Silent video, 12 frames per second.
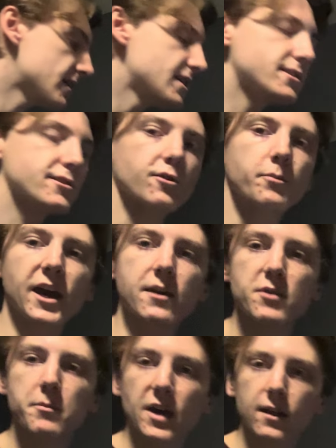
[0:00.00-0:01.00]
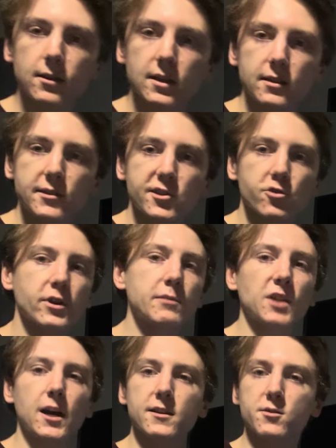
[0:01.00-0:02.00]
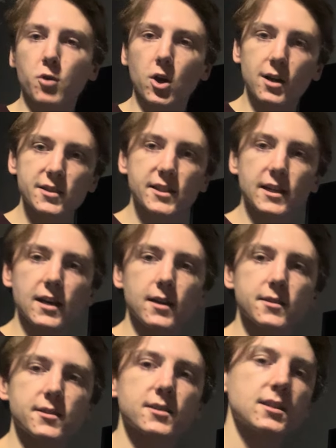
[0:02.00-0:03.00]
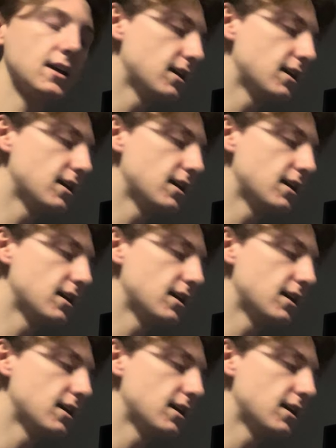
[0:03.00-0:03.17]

easier payment methods, streamlined process,